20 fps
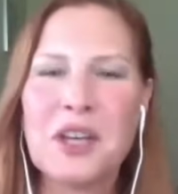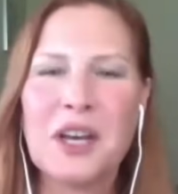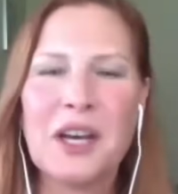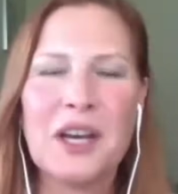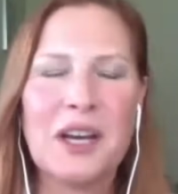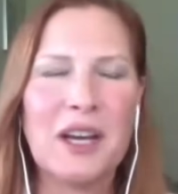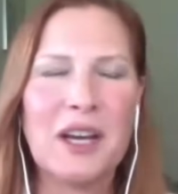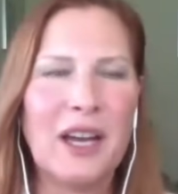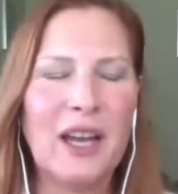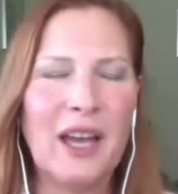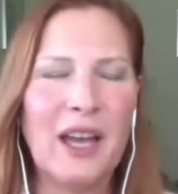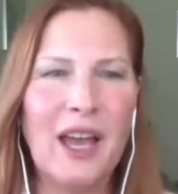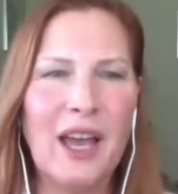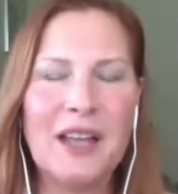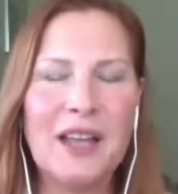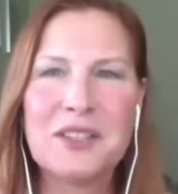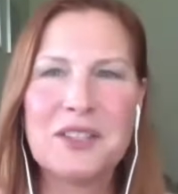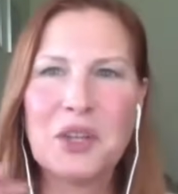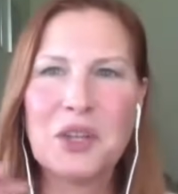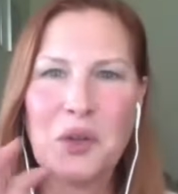uh,
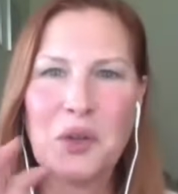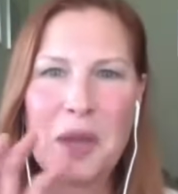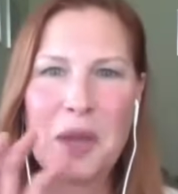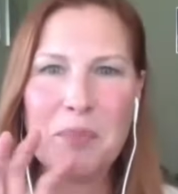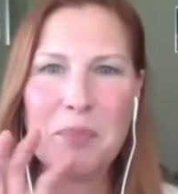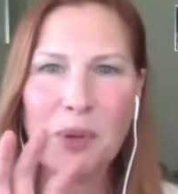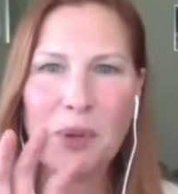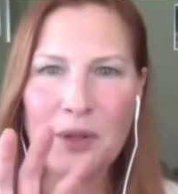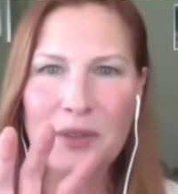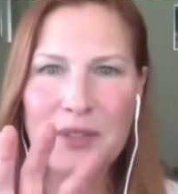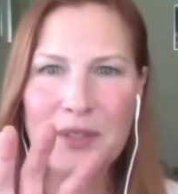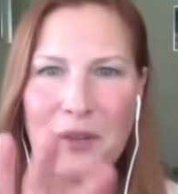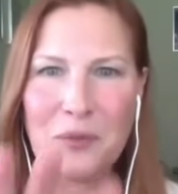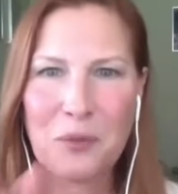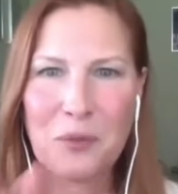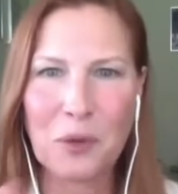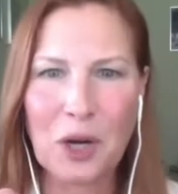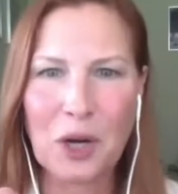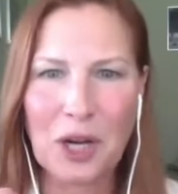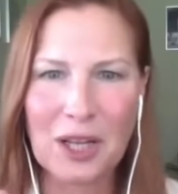and so they pulled in
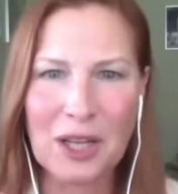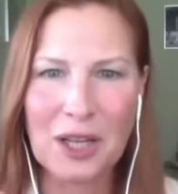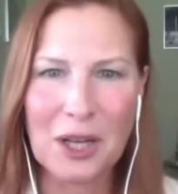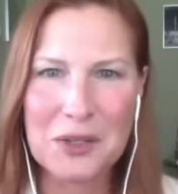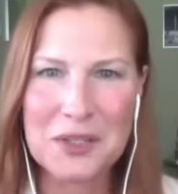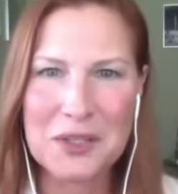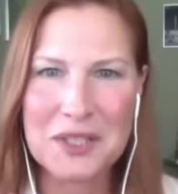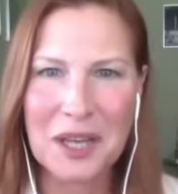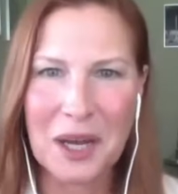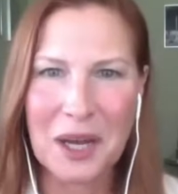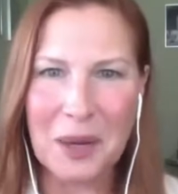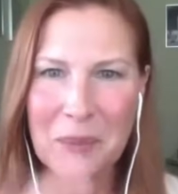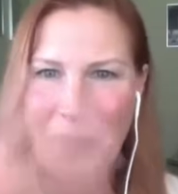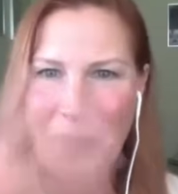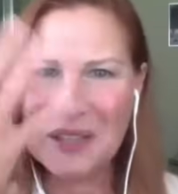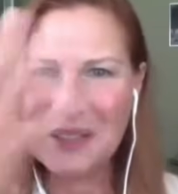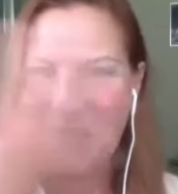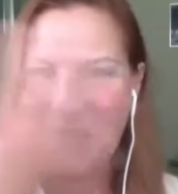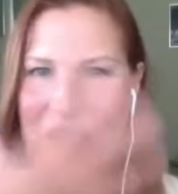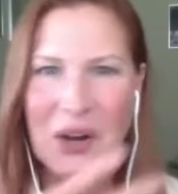for a close up,
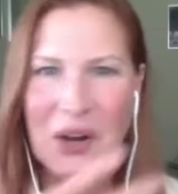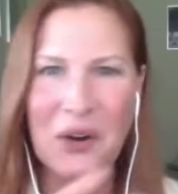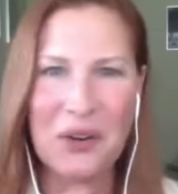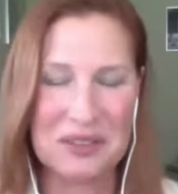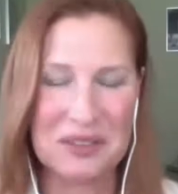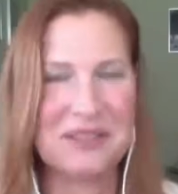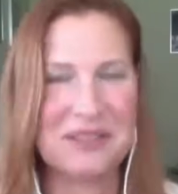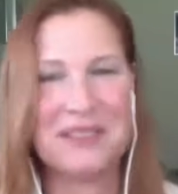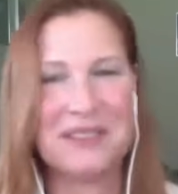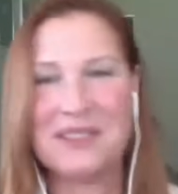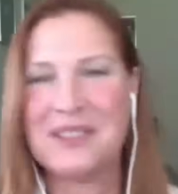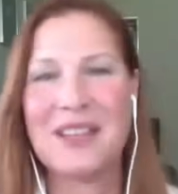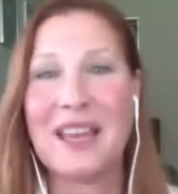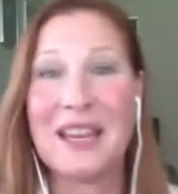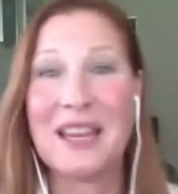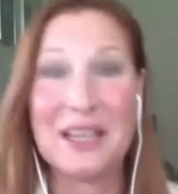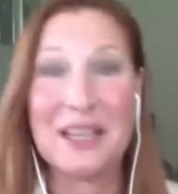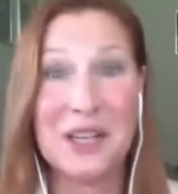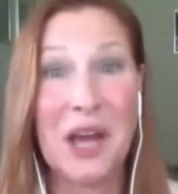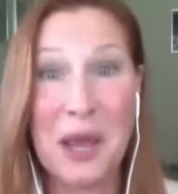and you know it's
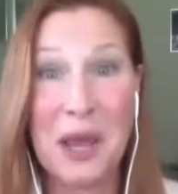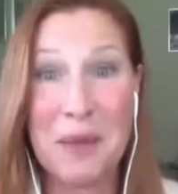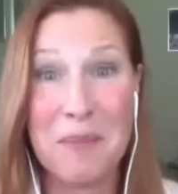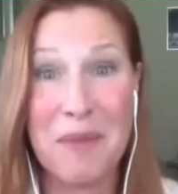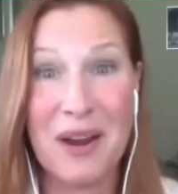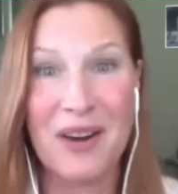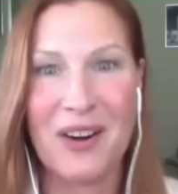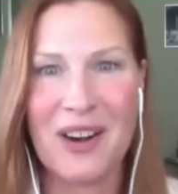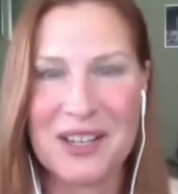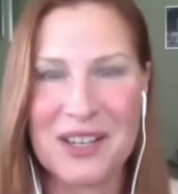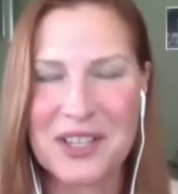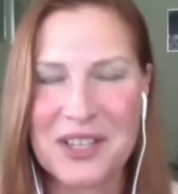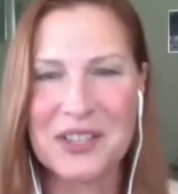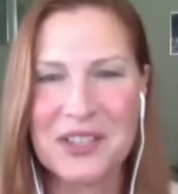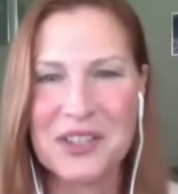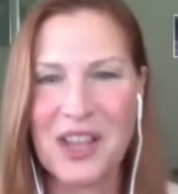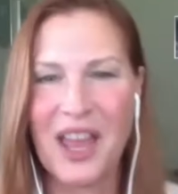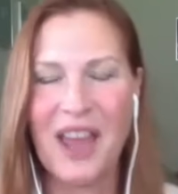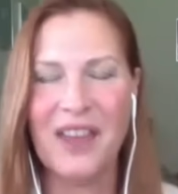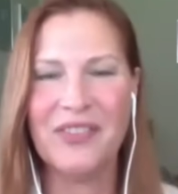like nightmarish.
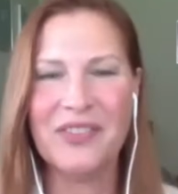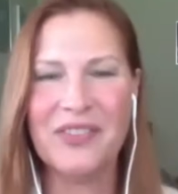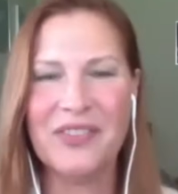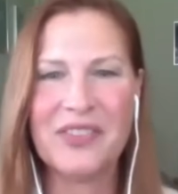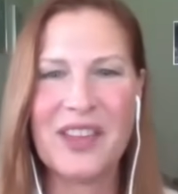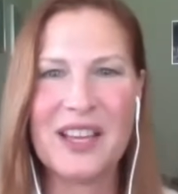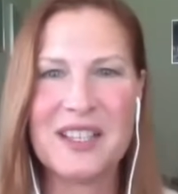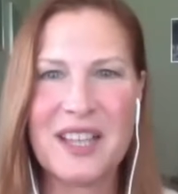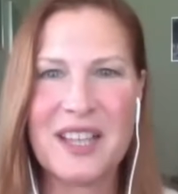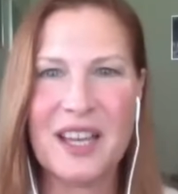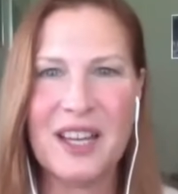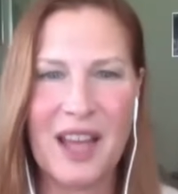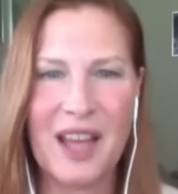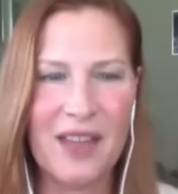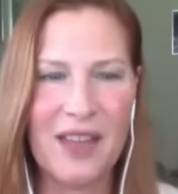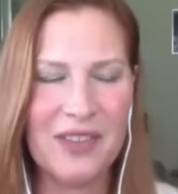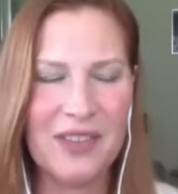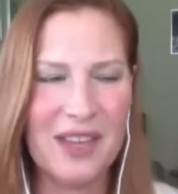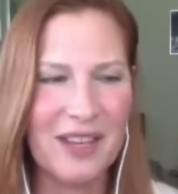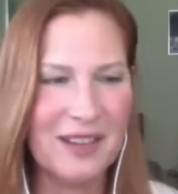And and they said,
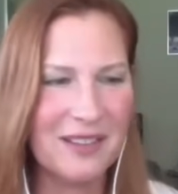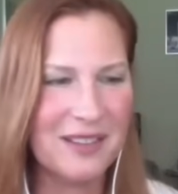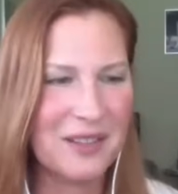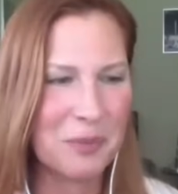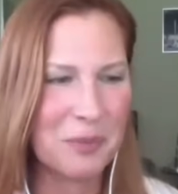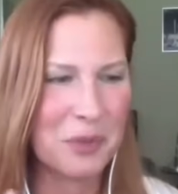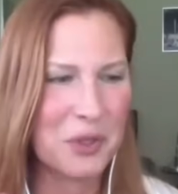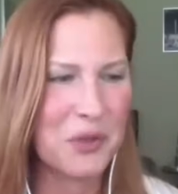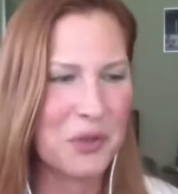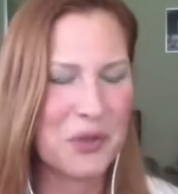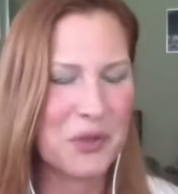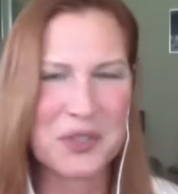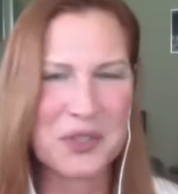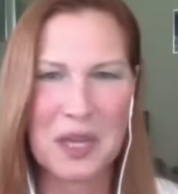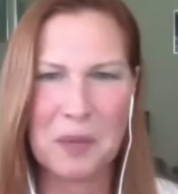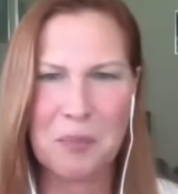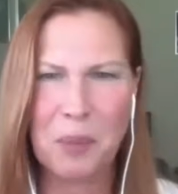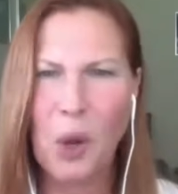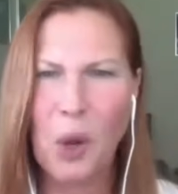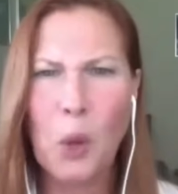and then the producer
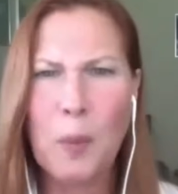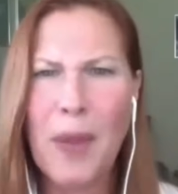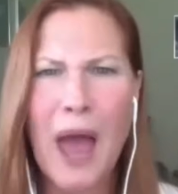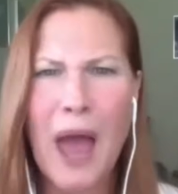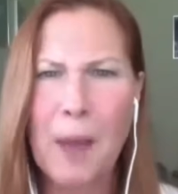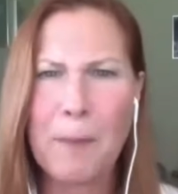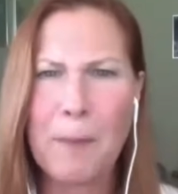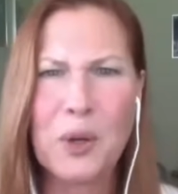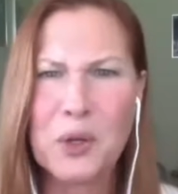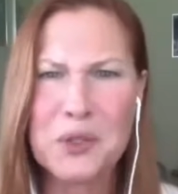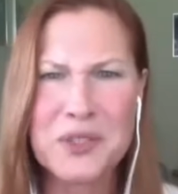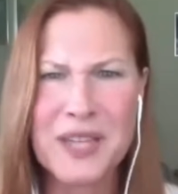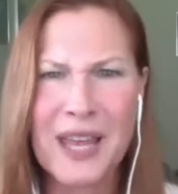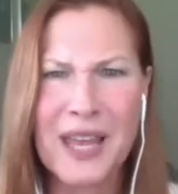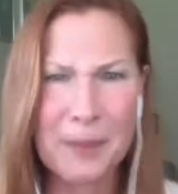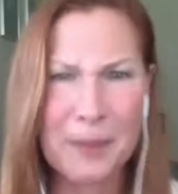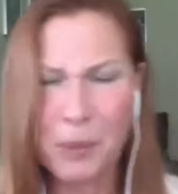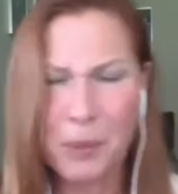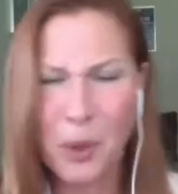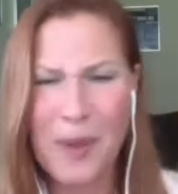said, pull back, pull
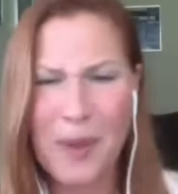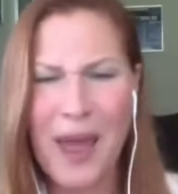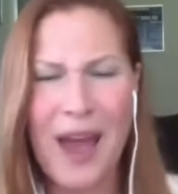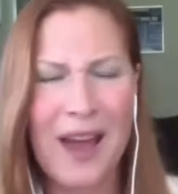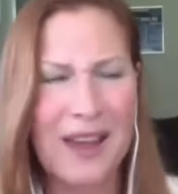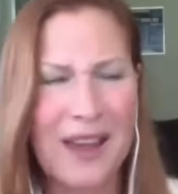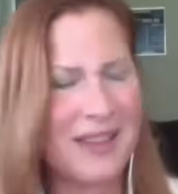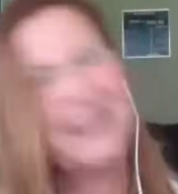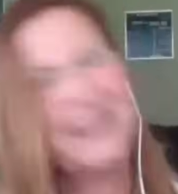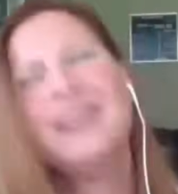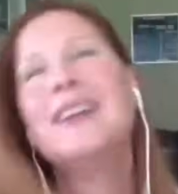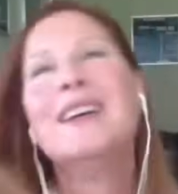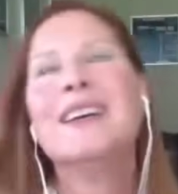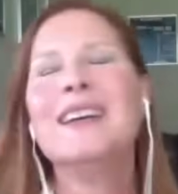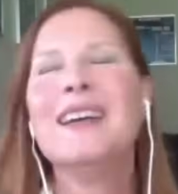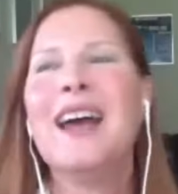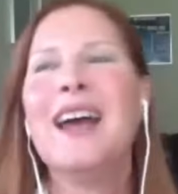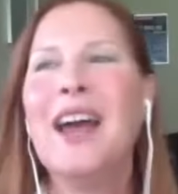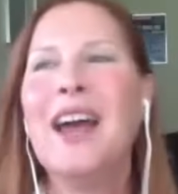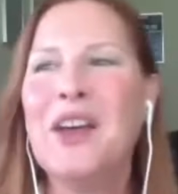pull back. And
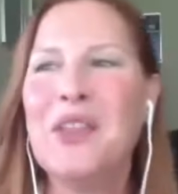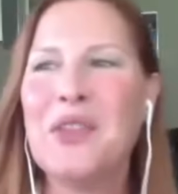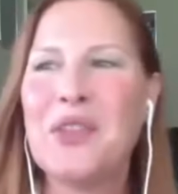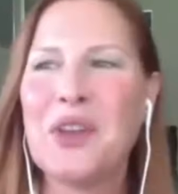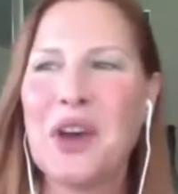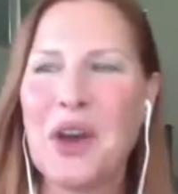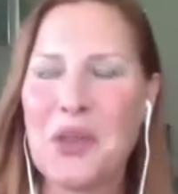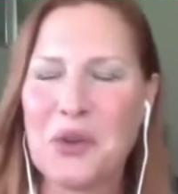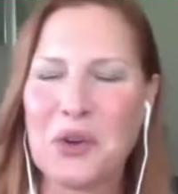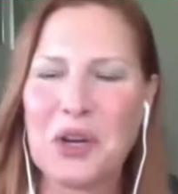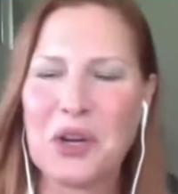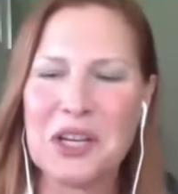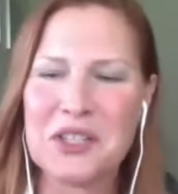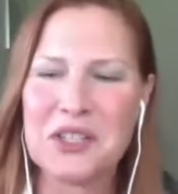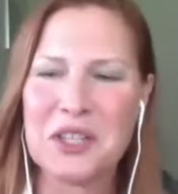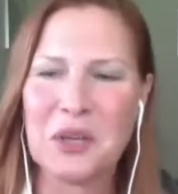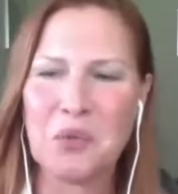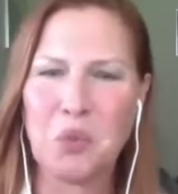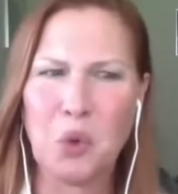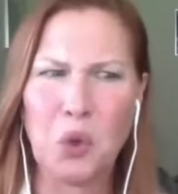and the other guy
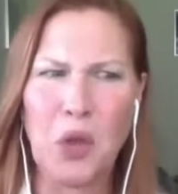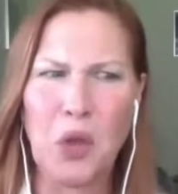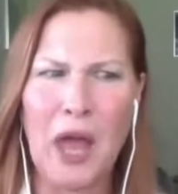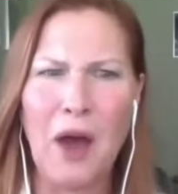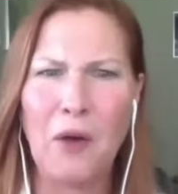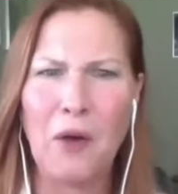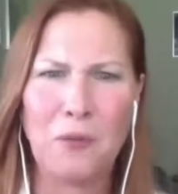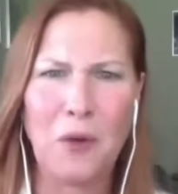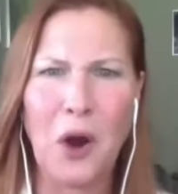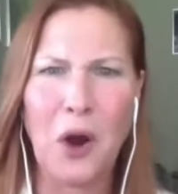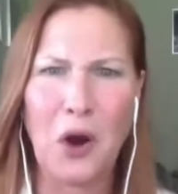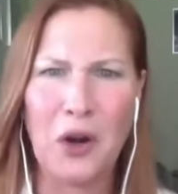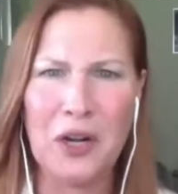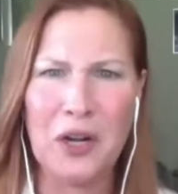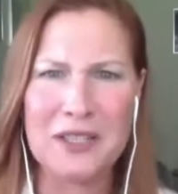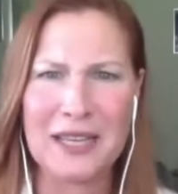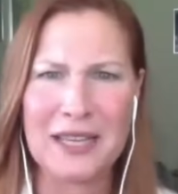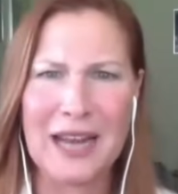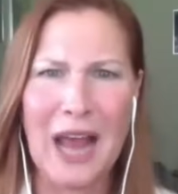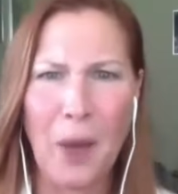said, well, how far? And
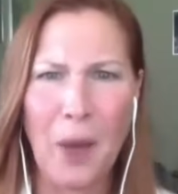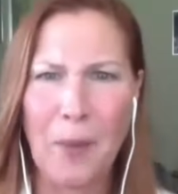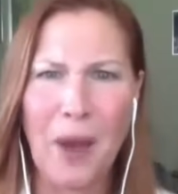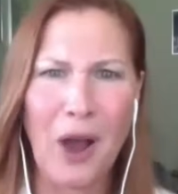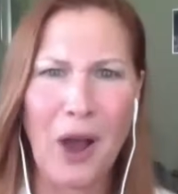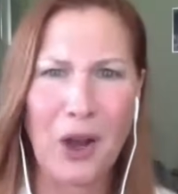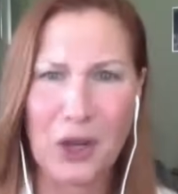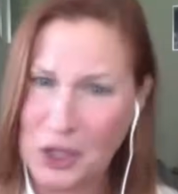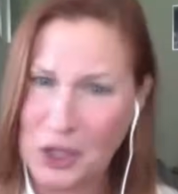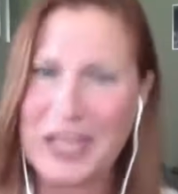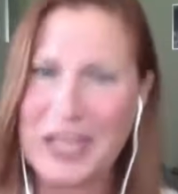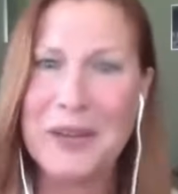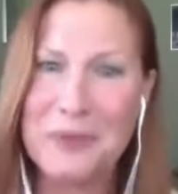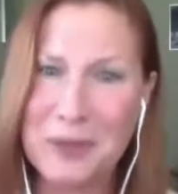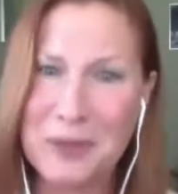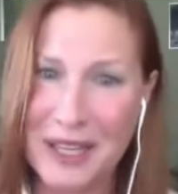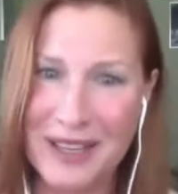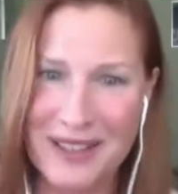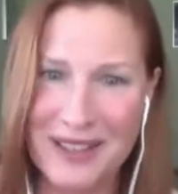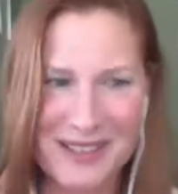he said, how about
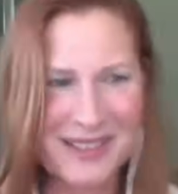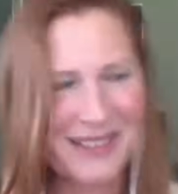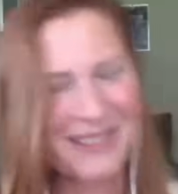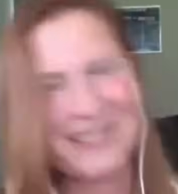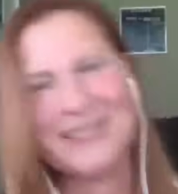Cleveland?